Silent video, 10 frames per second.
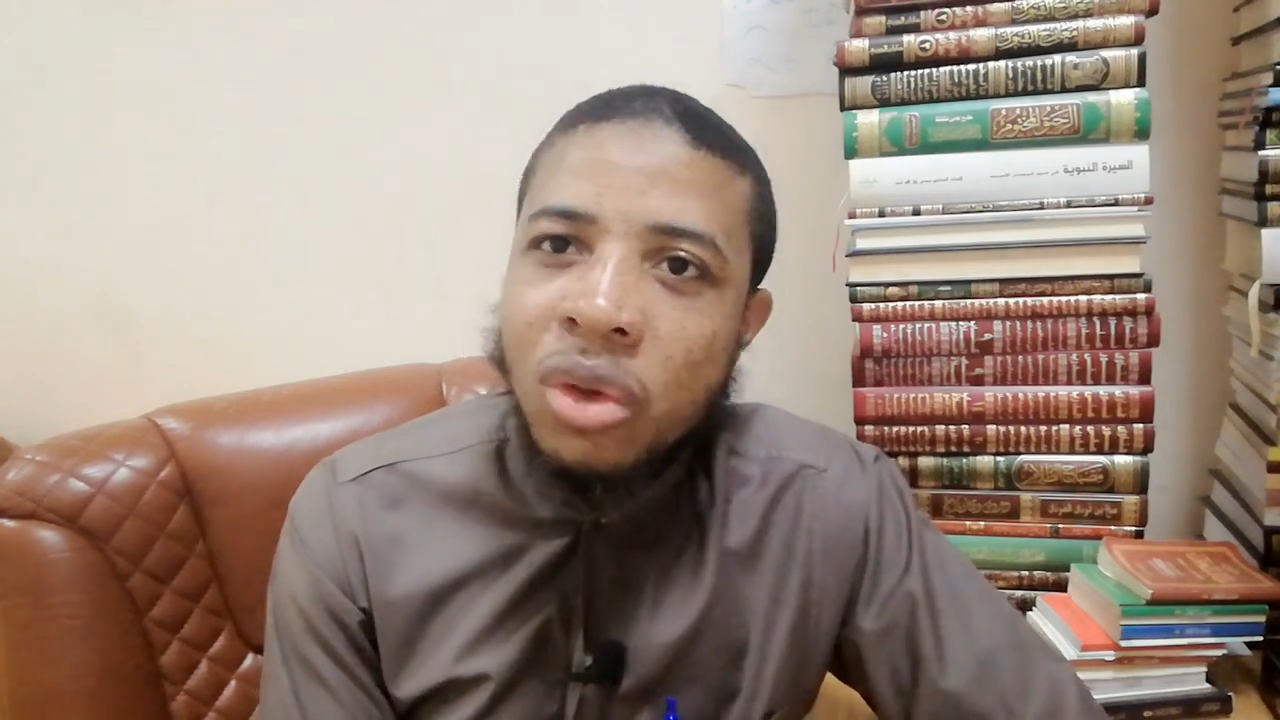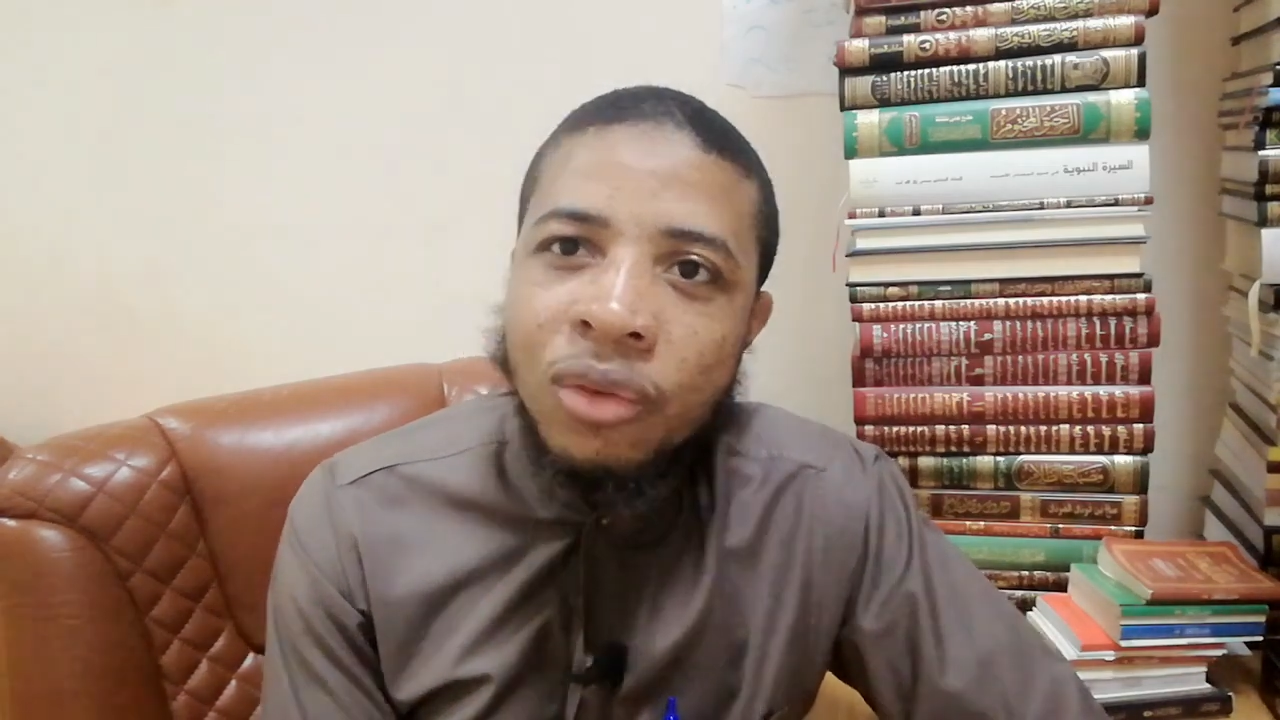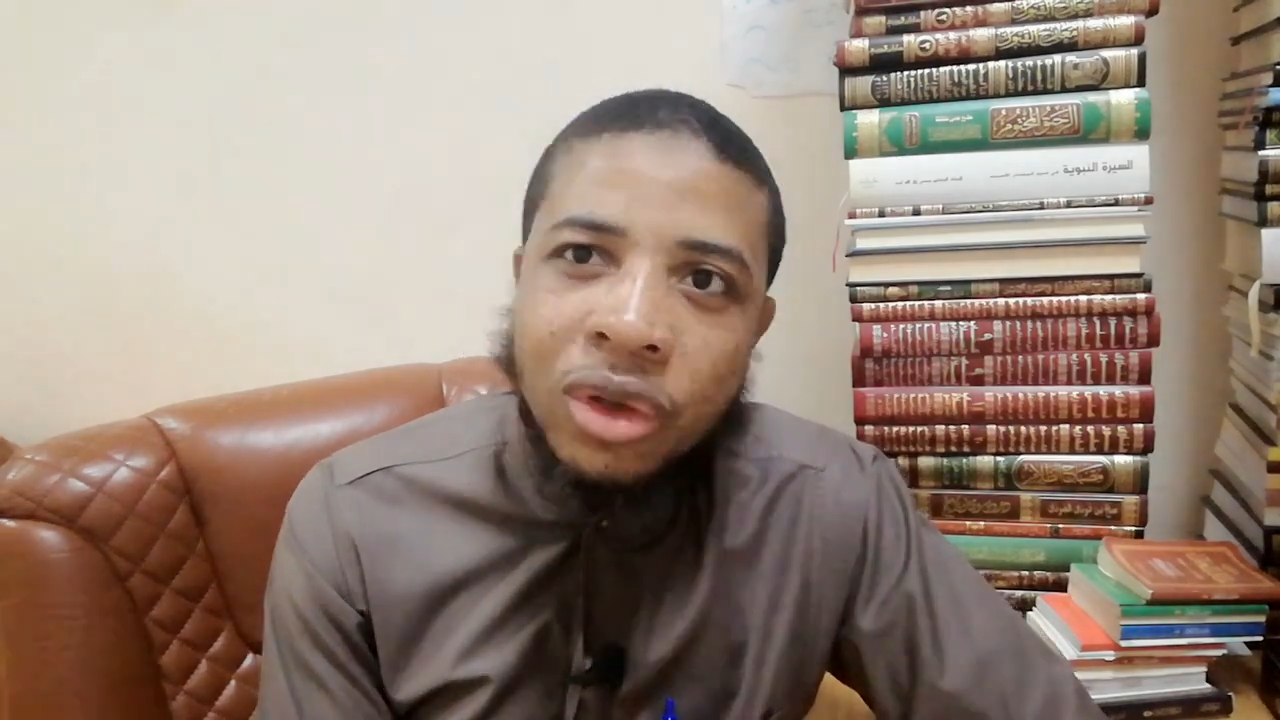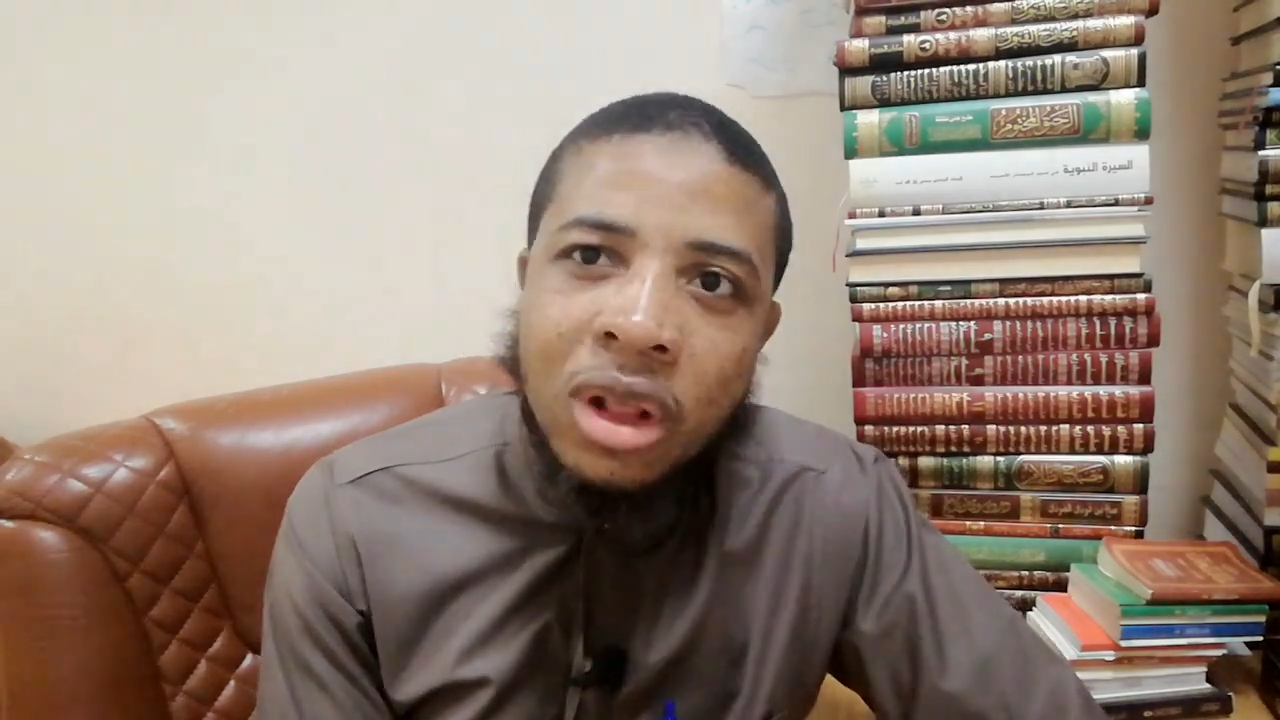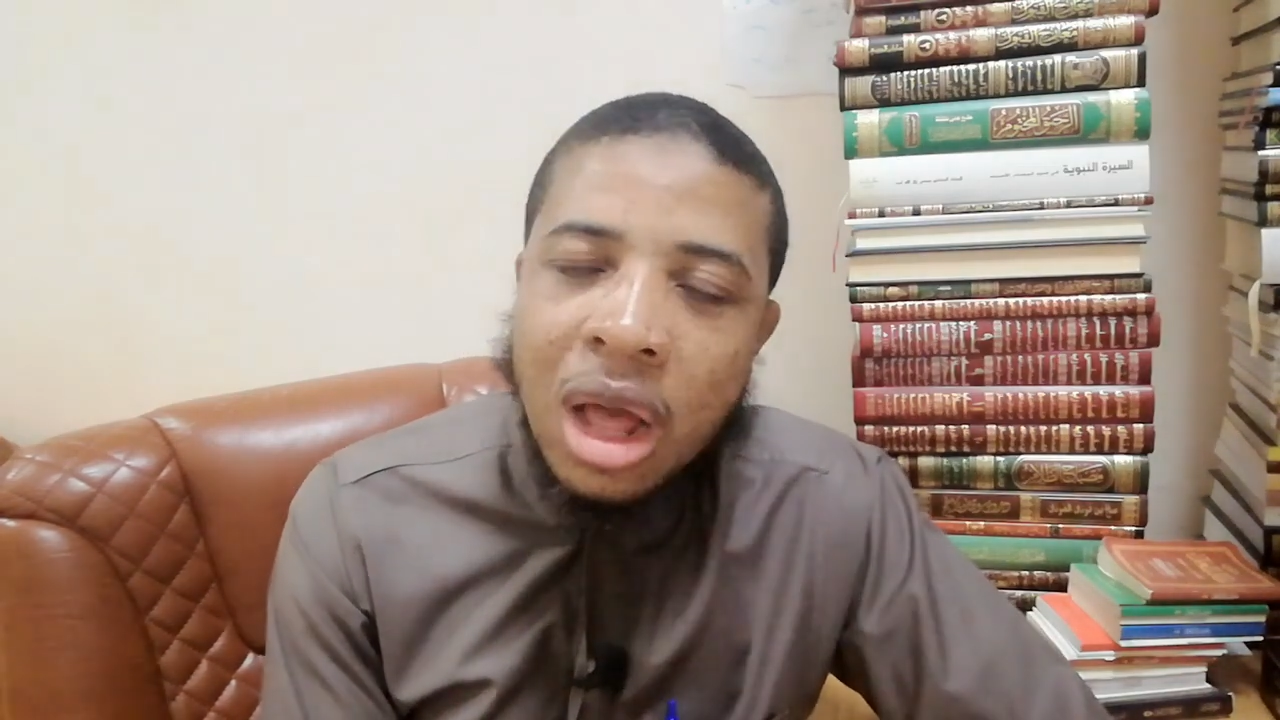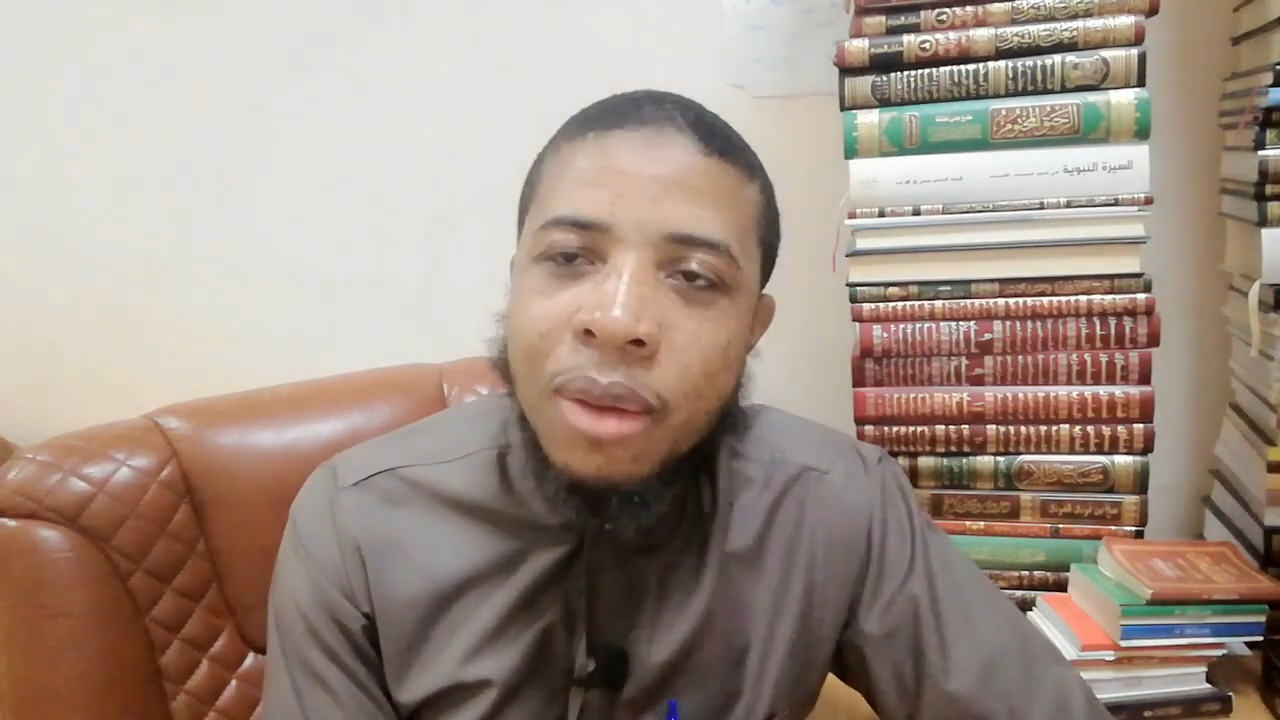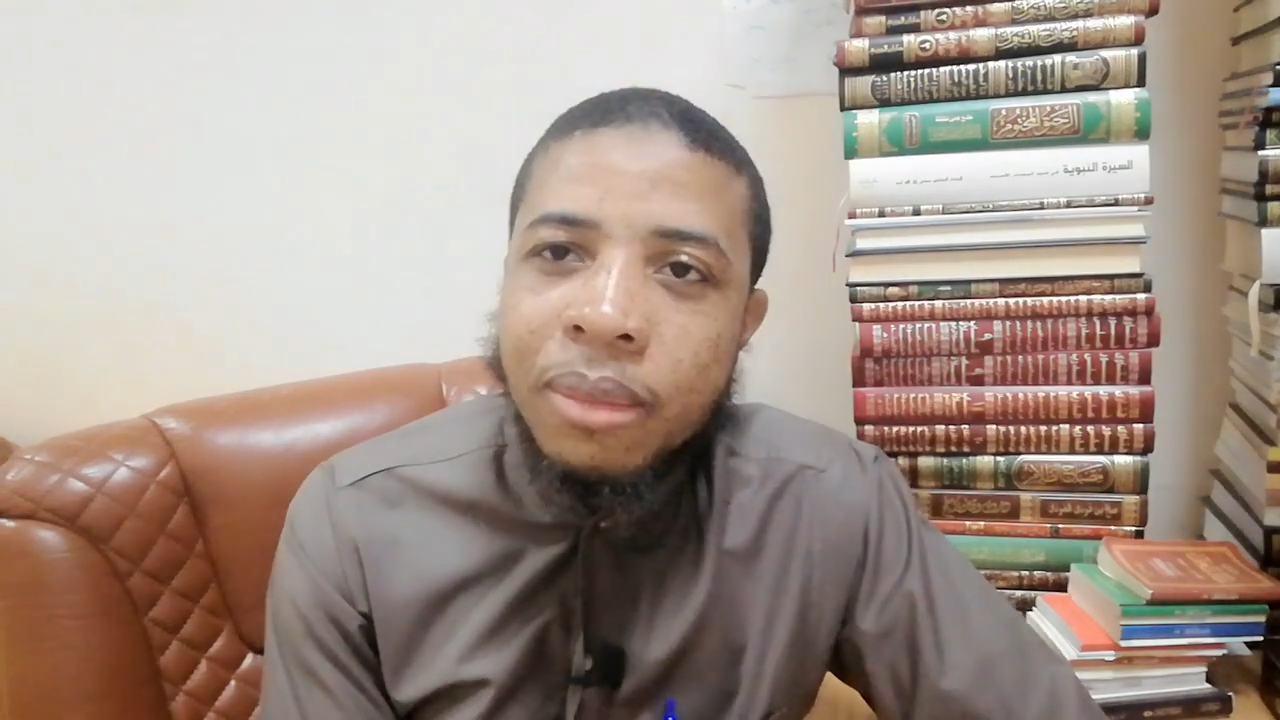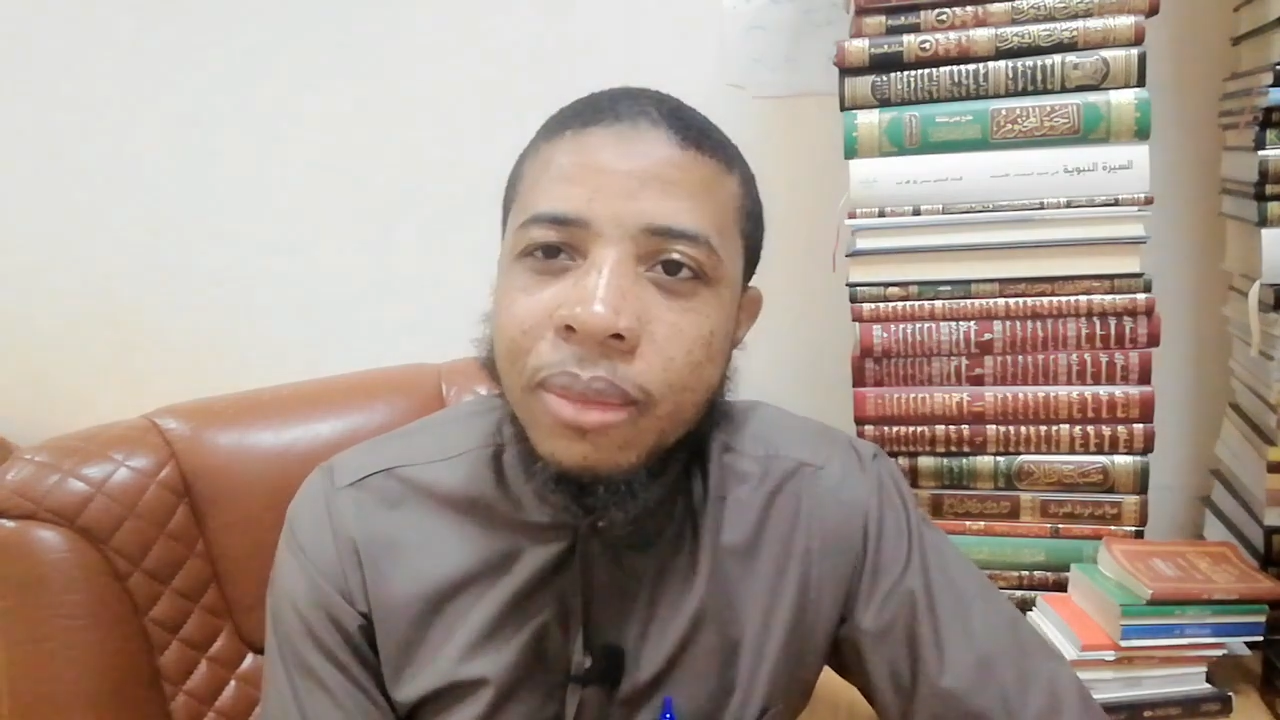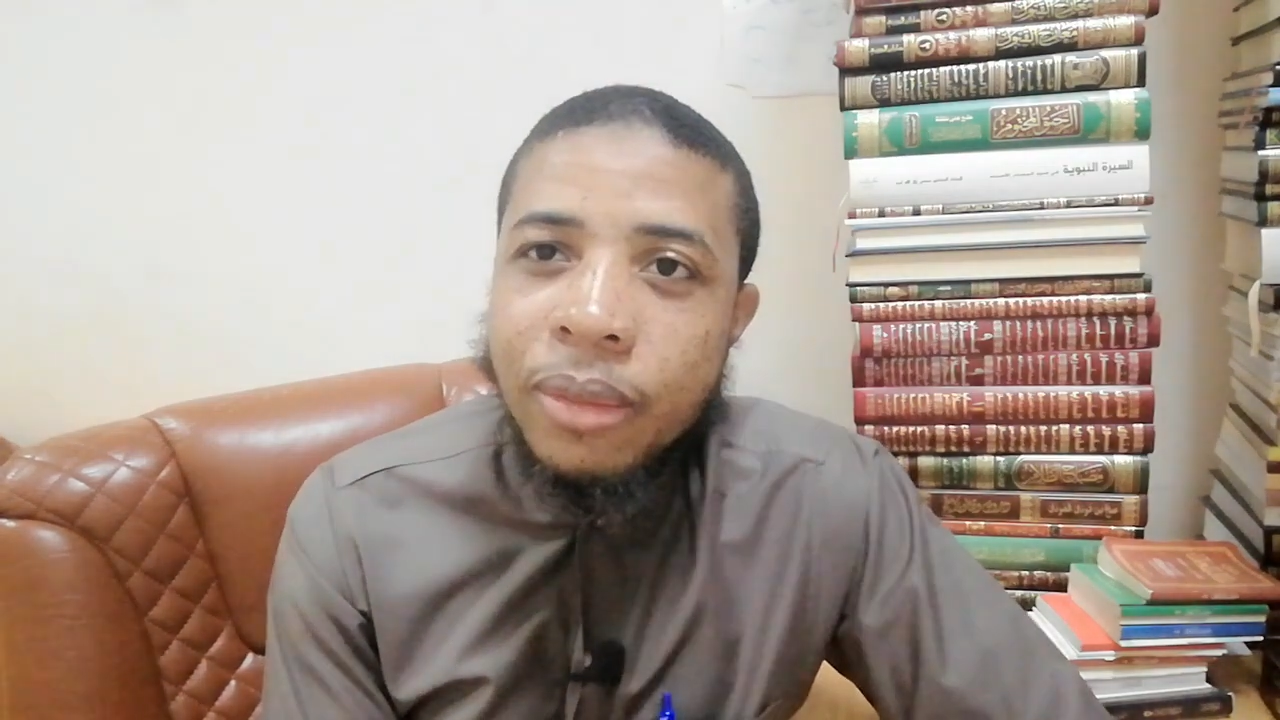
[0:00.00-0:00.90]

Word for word: of Islam.